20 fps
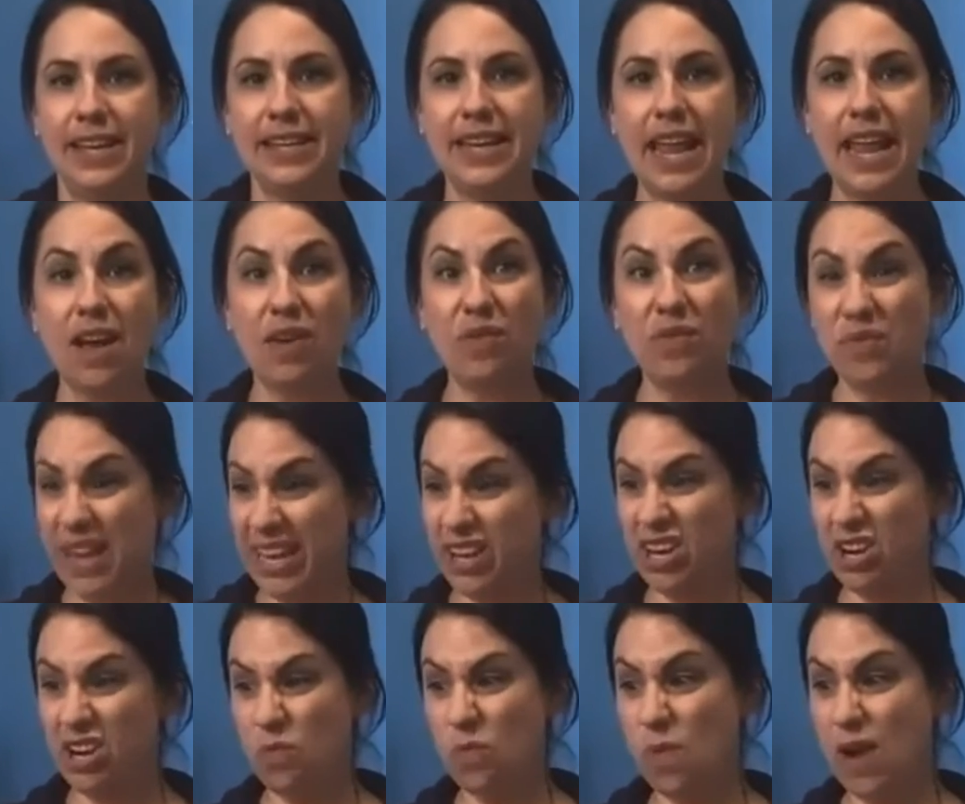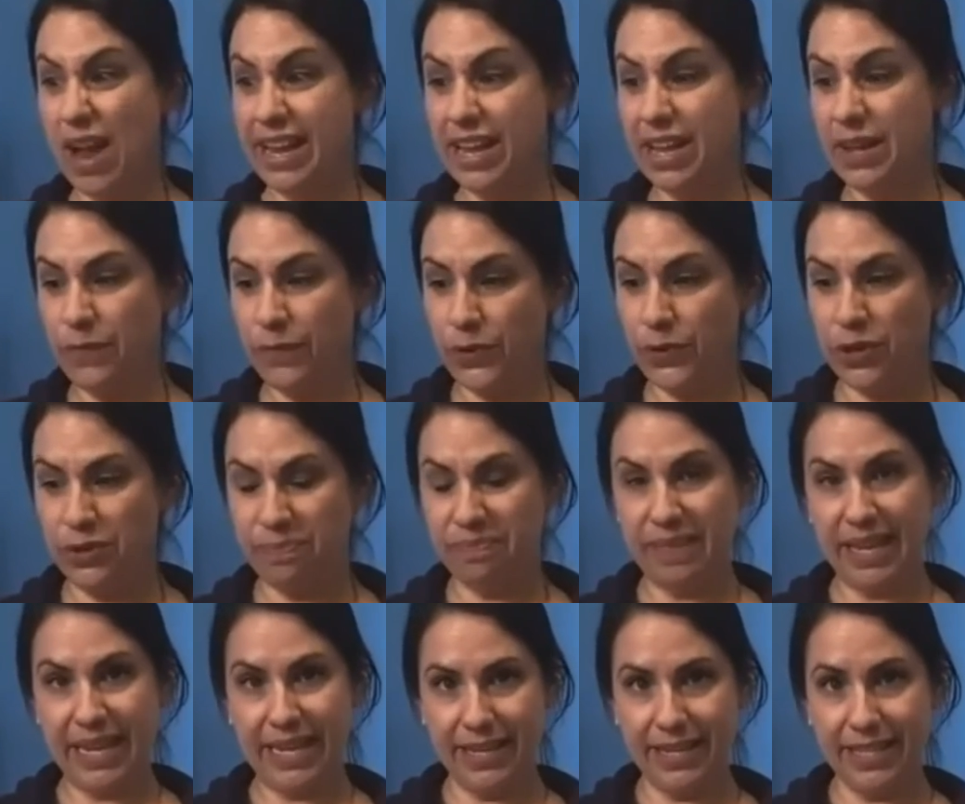Now we're going to wait a few
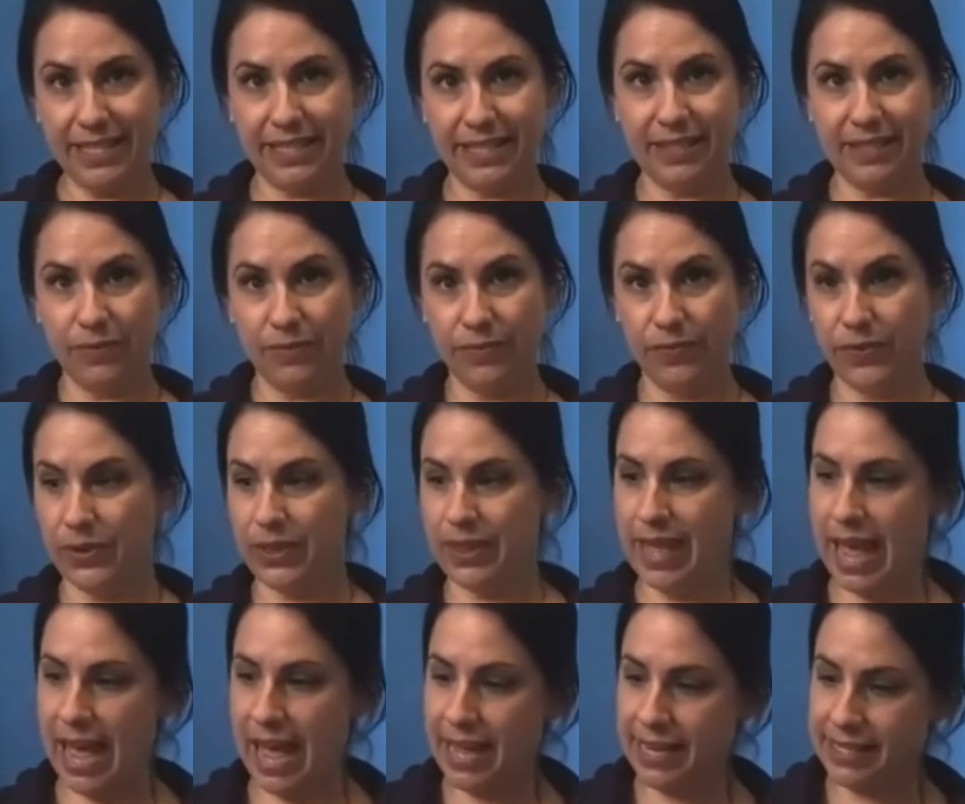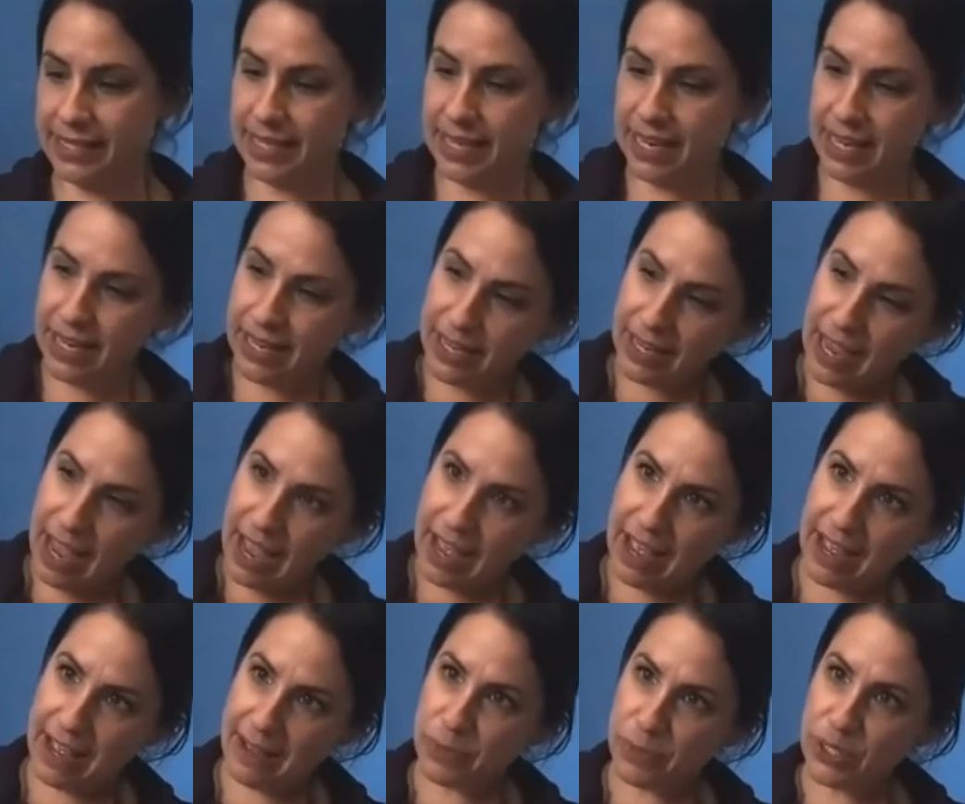minutes for that.
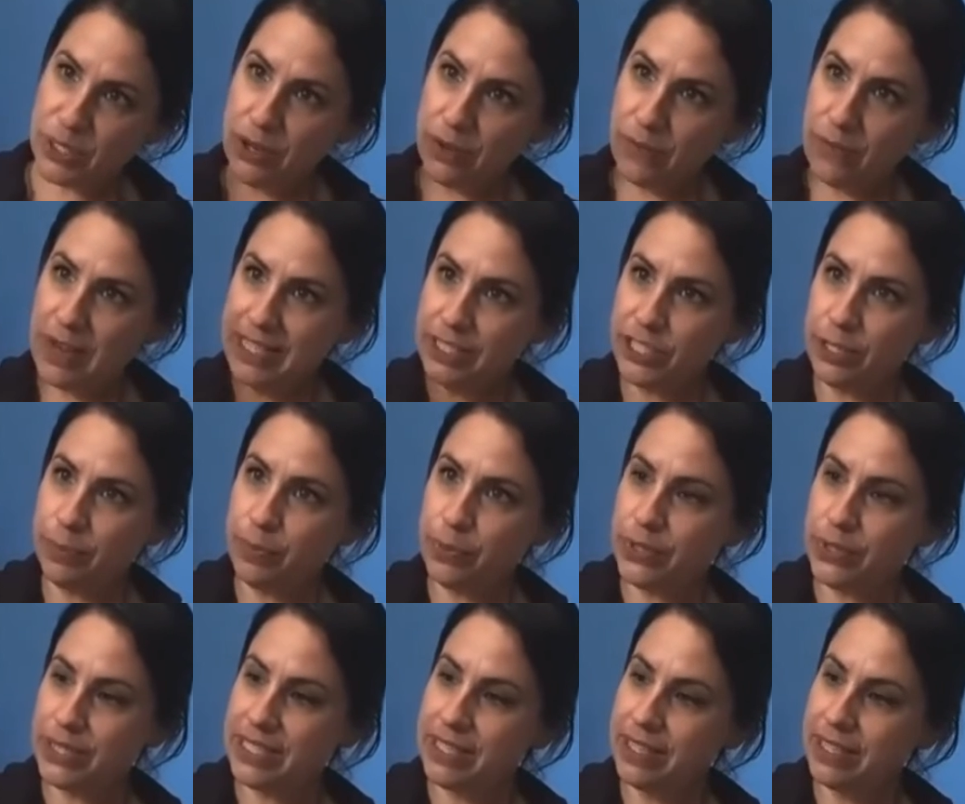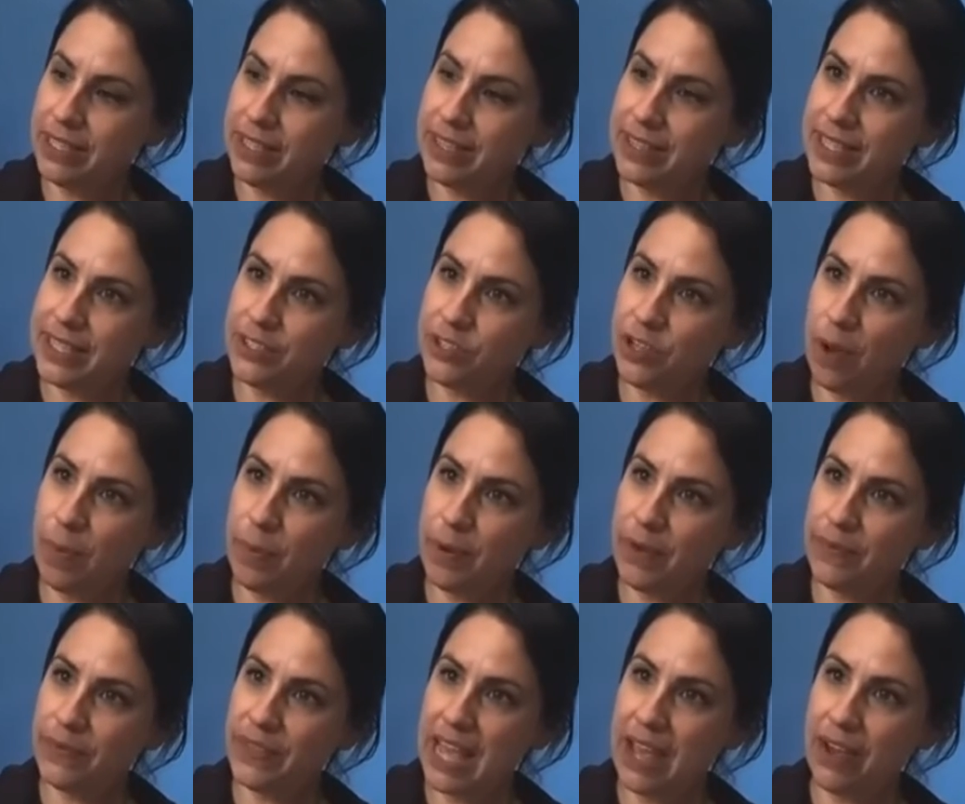So once you put the top
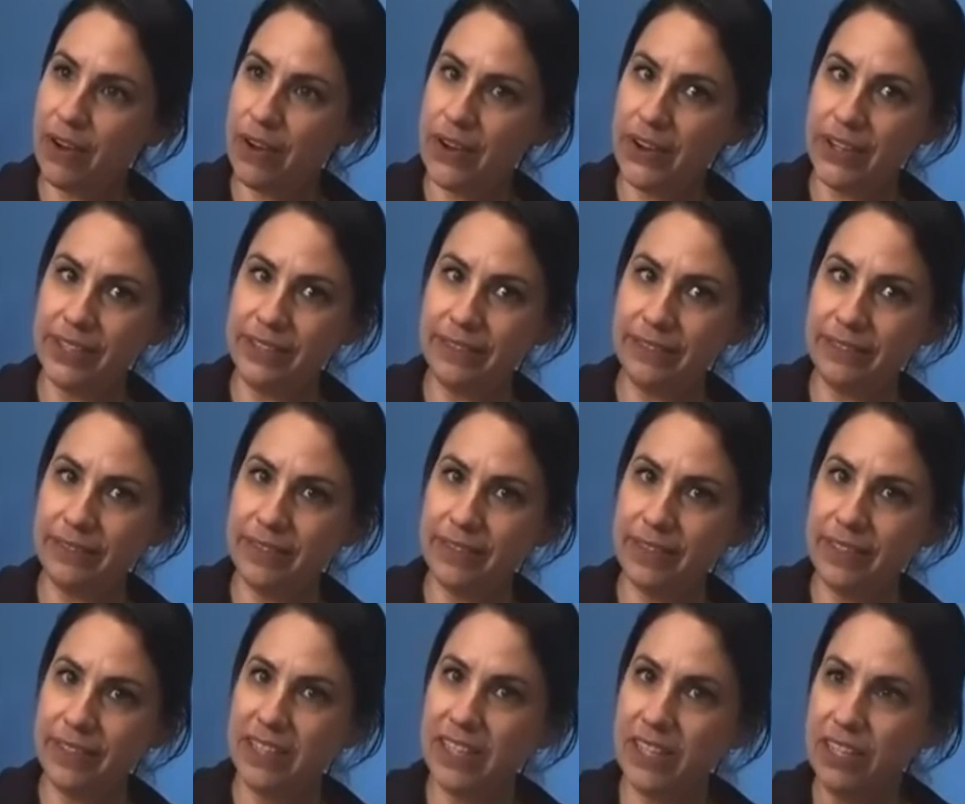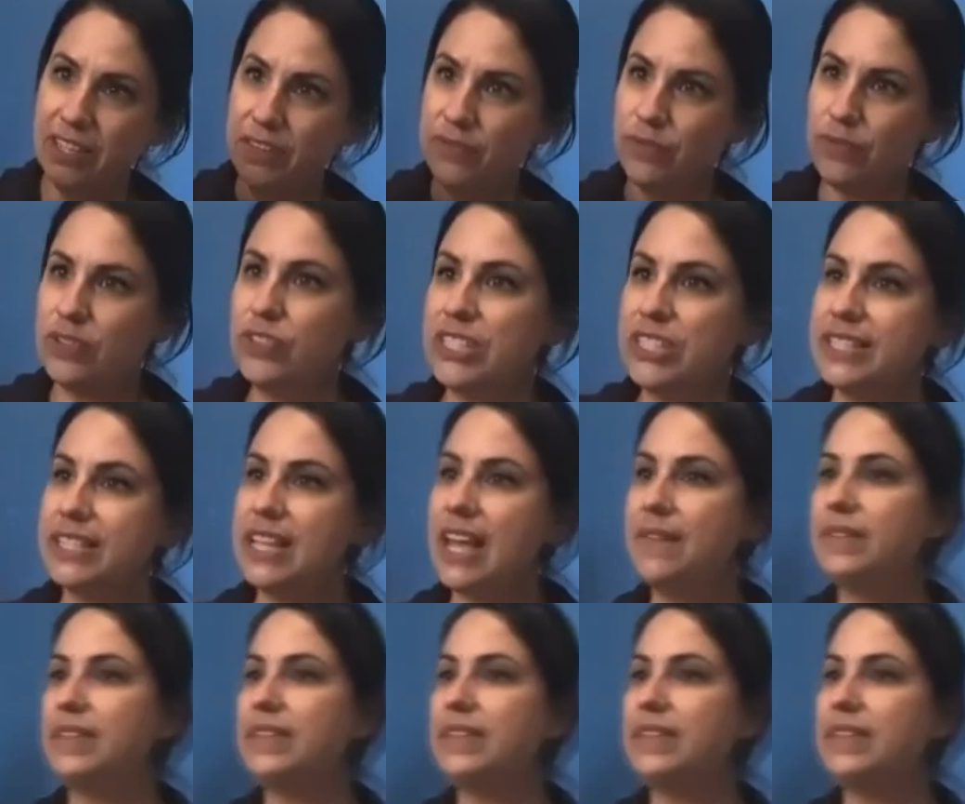of that on, we'll just have a